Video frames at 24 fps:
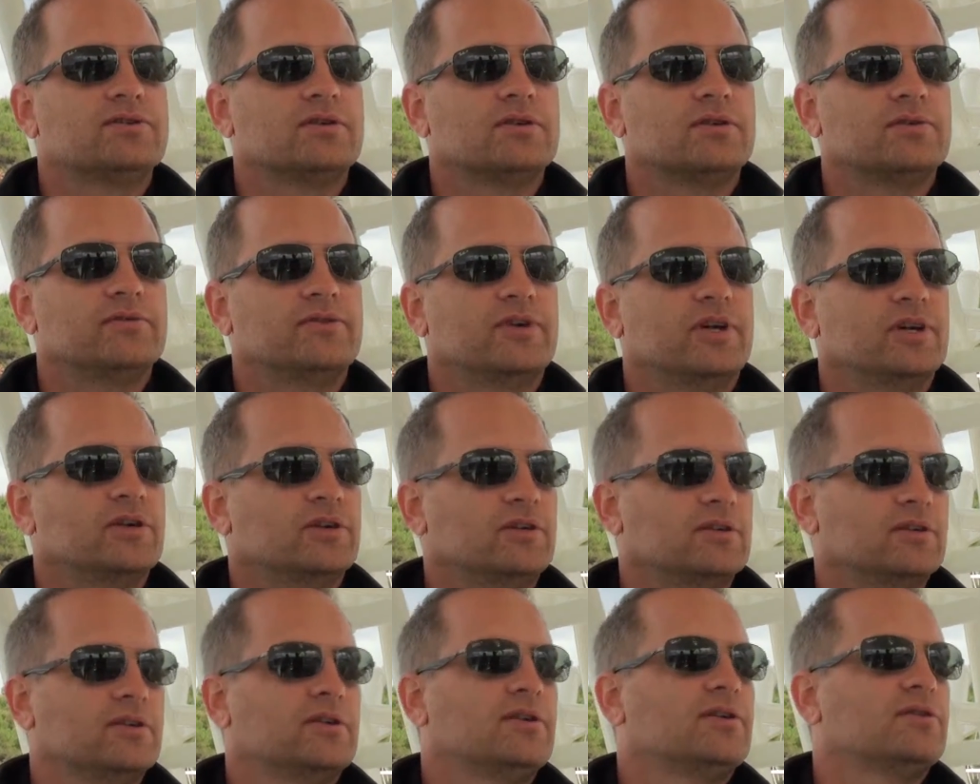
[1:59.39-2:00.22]
we've got a
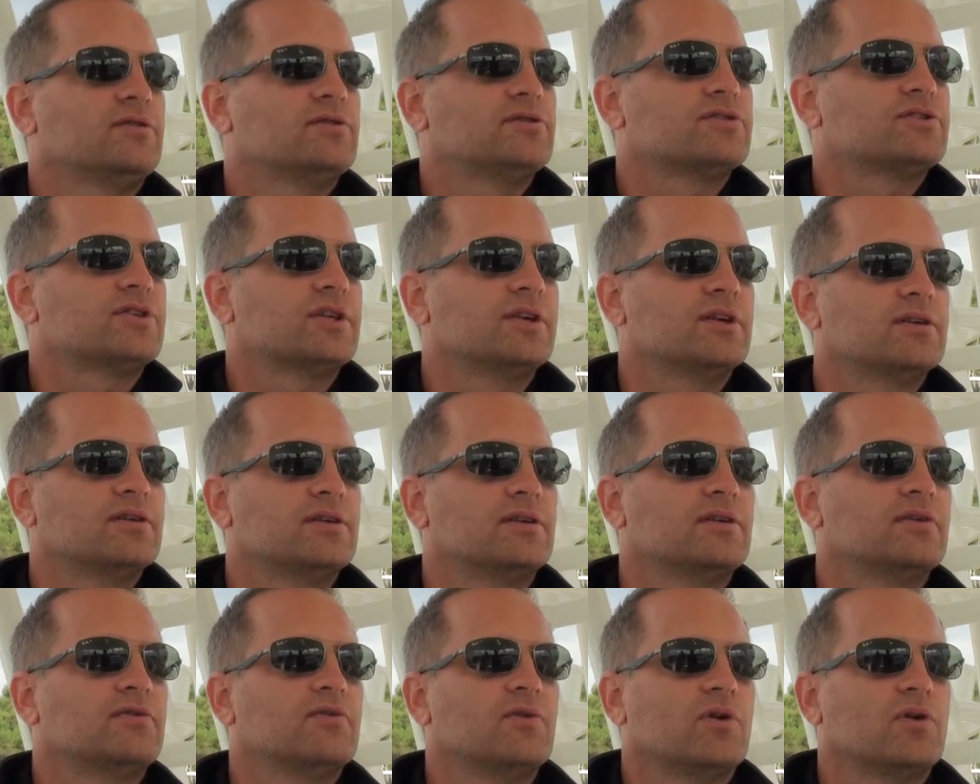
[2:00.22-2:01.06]
good
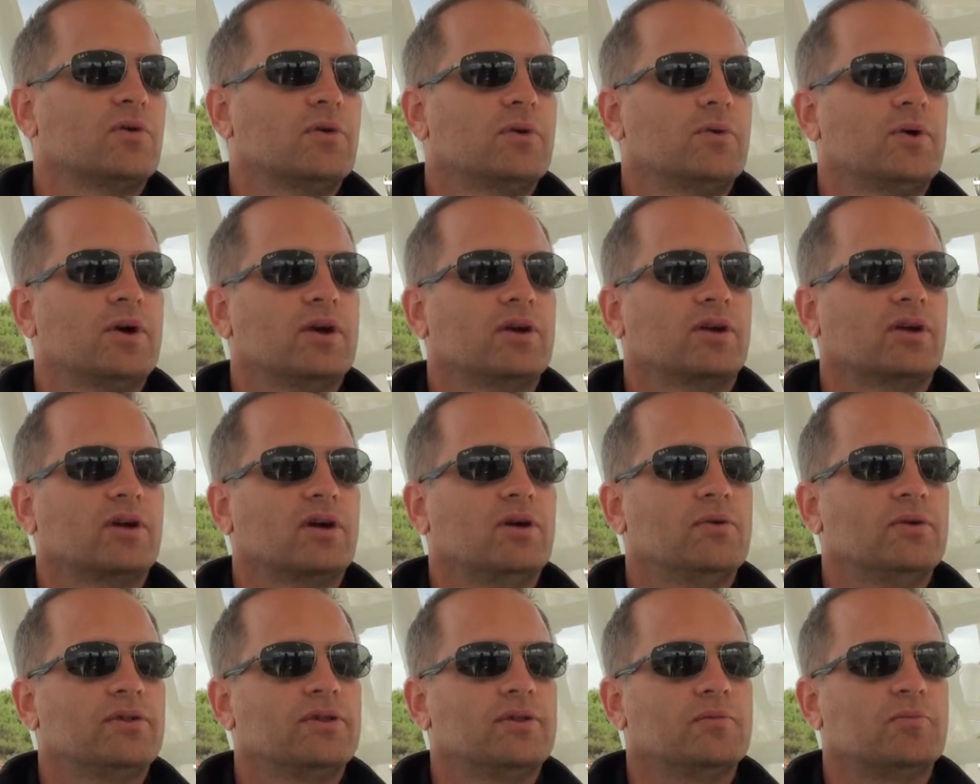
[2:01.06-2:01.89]
understanding of where we want to go
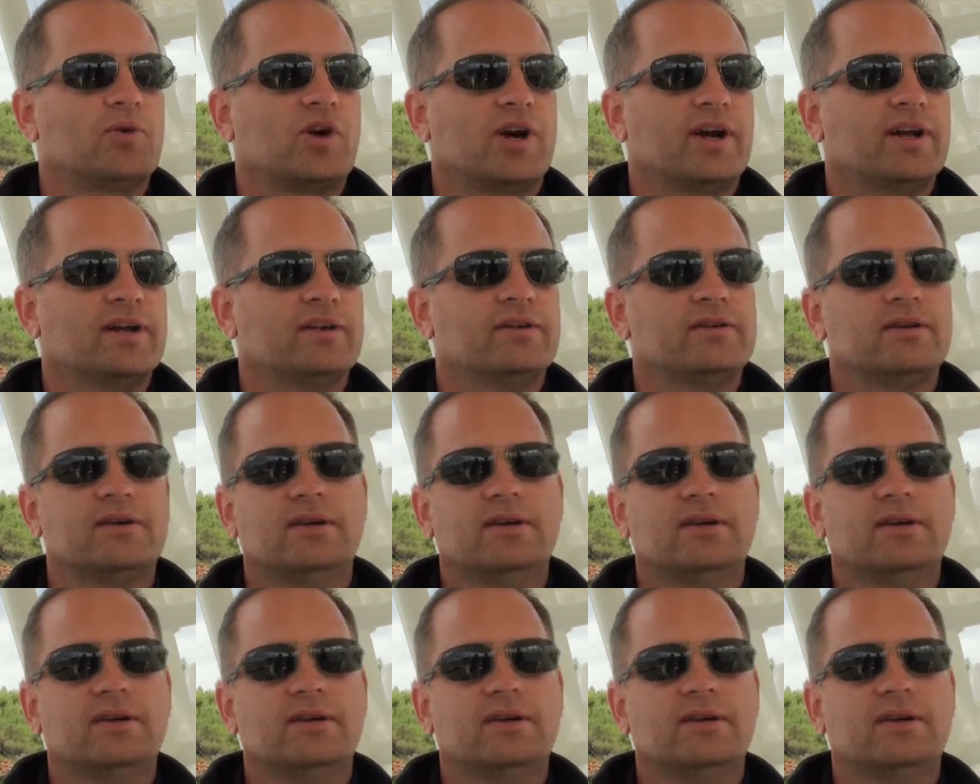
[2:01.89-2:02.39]
with the brand.